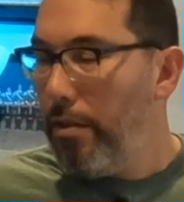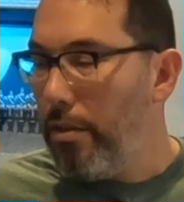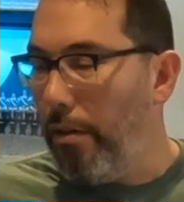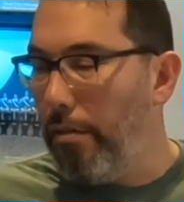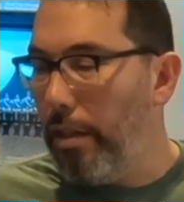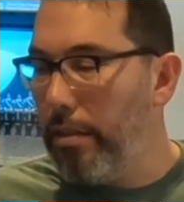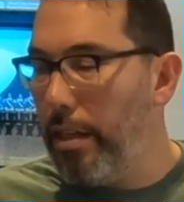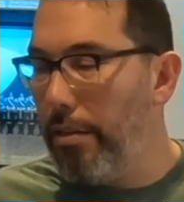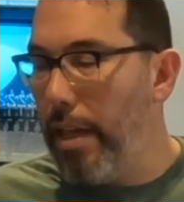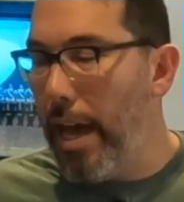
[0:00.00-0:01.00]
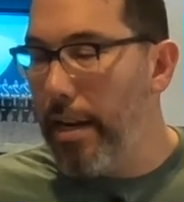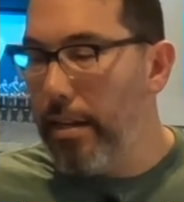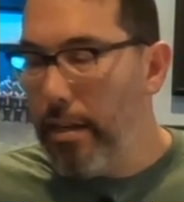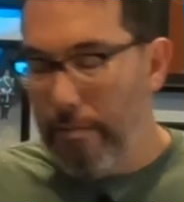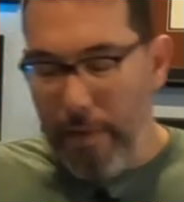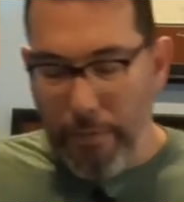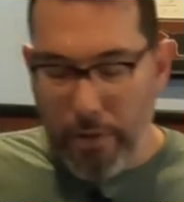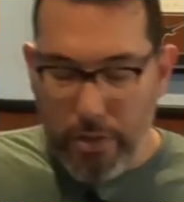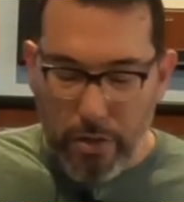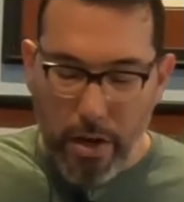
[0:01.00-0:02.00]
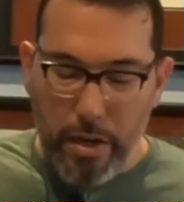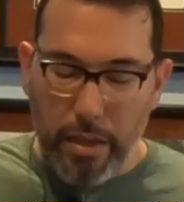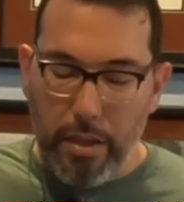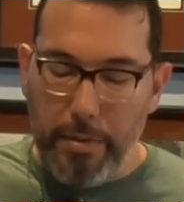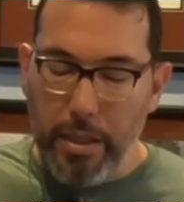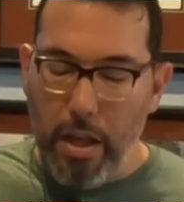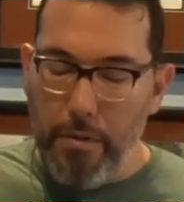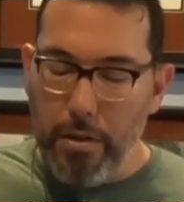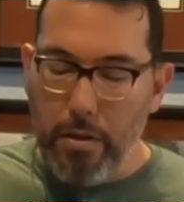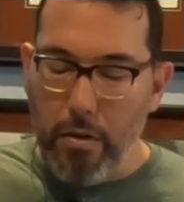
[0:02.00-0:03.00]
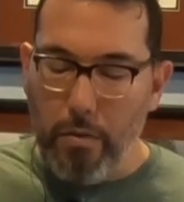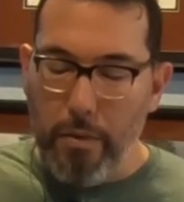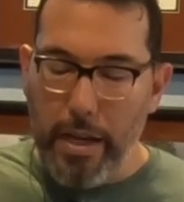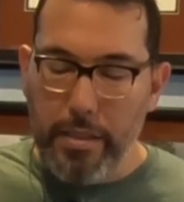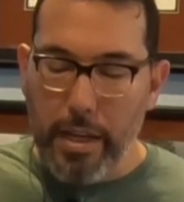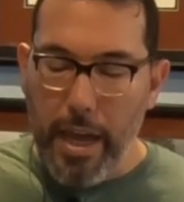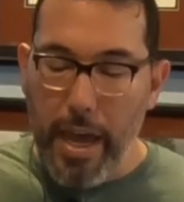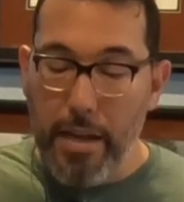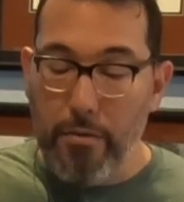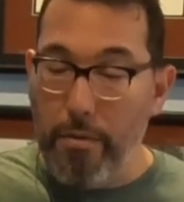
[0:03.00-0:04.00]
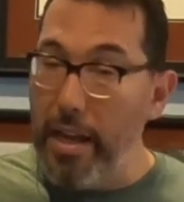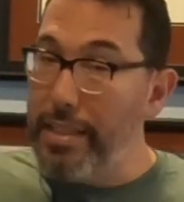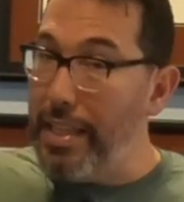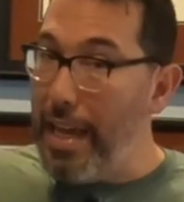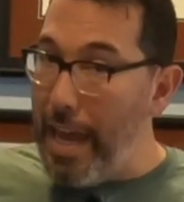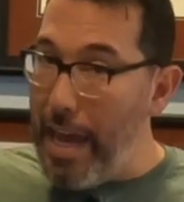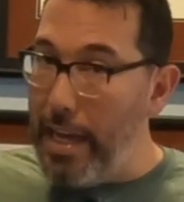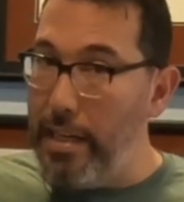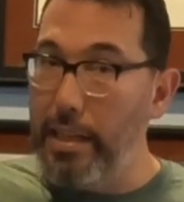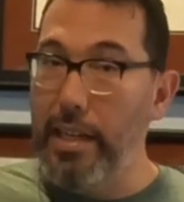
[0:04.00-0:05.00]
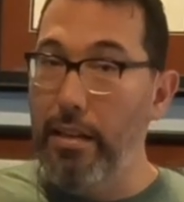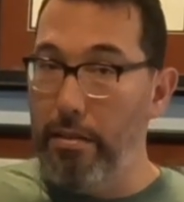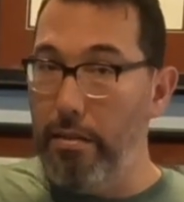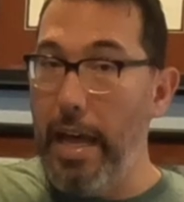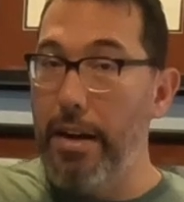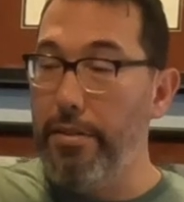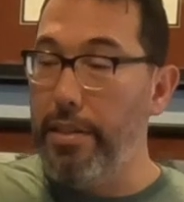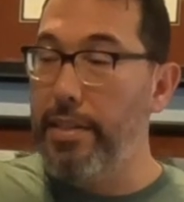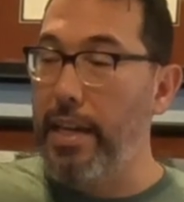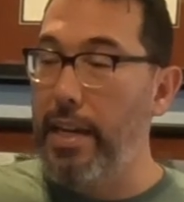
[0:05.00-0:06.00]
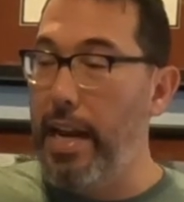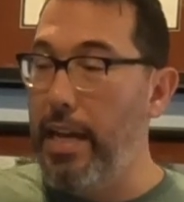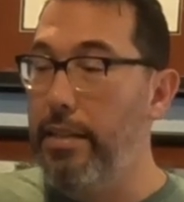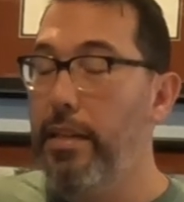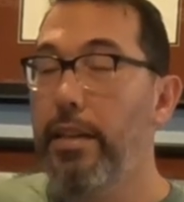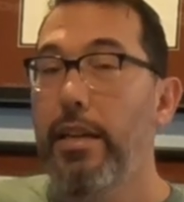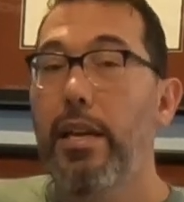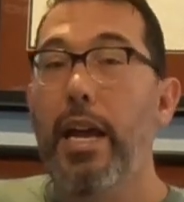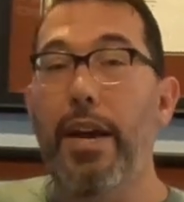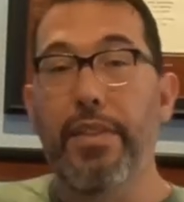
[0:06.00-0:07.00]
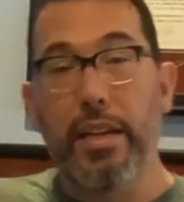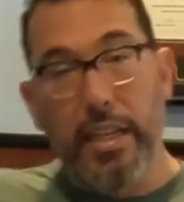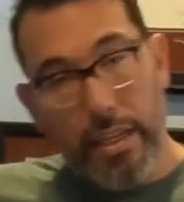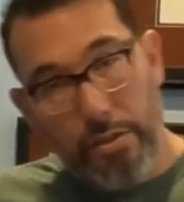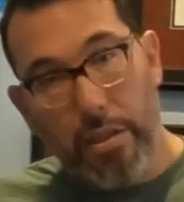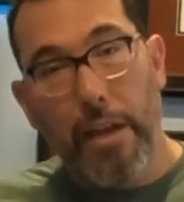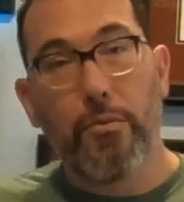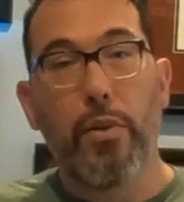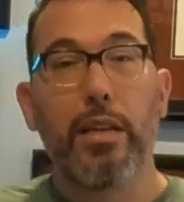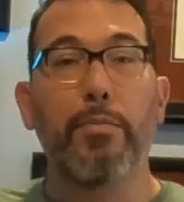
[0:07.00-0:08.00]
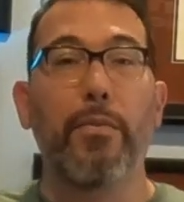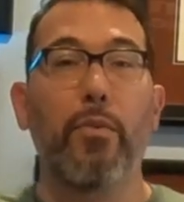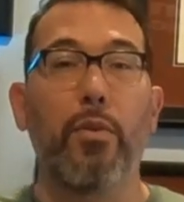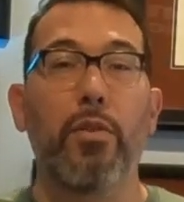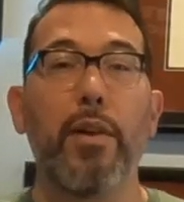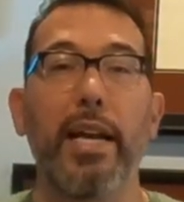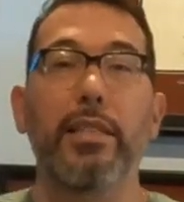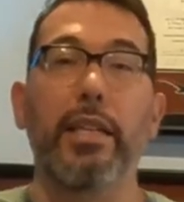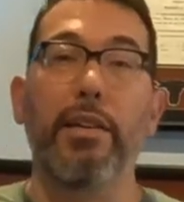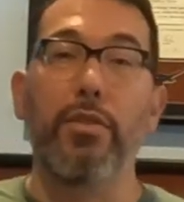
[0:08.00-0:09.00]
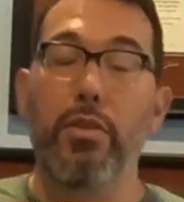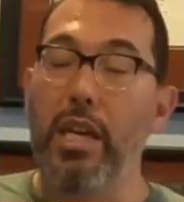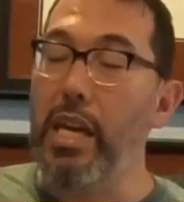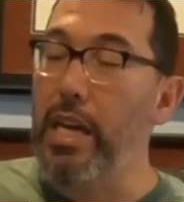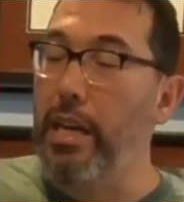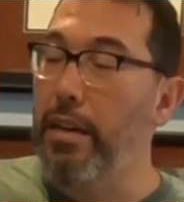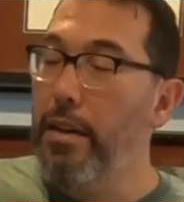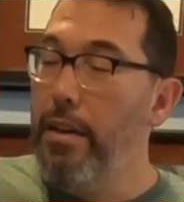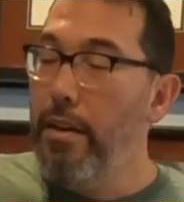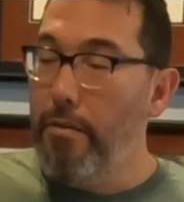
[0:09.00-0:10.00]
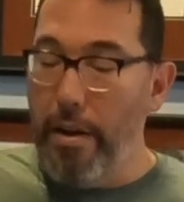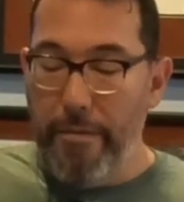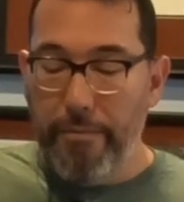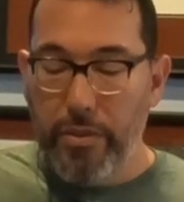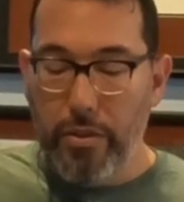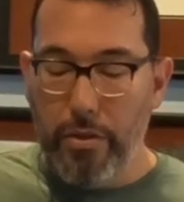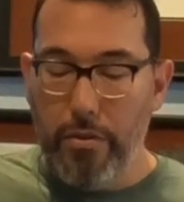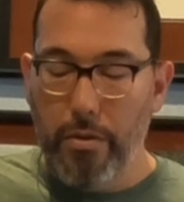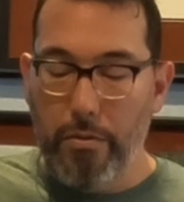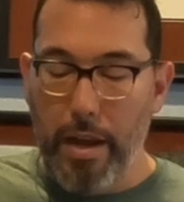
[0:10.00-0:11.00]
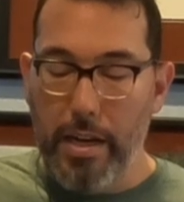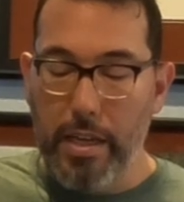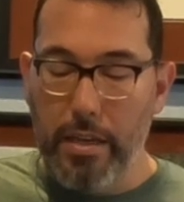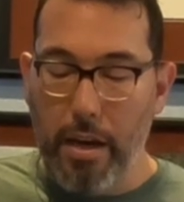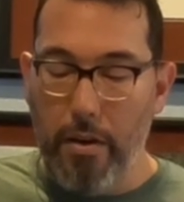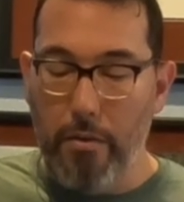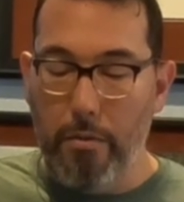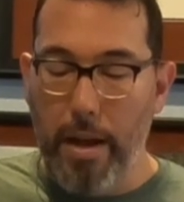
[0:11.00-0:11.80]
So let's hear that. Remember, start a little bit lower. Rest, and get a little louder on the second and then get your left ready before the right to give you the E. 1, 2, ready, go.